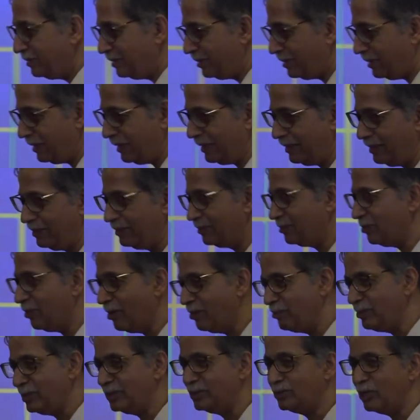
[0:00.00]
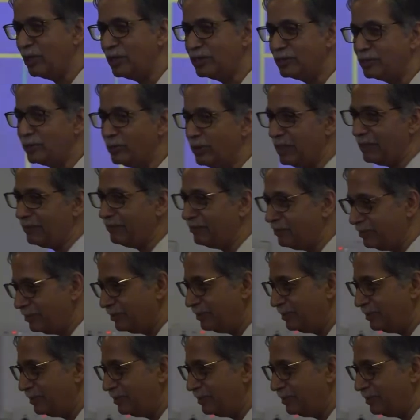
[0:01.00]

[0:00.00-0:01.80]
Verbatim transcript: 3. So, how many joints you have?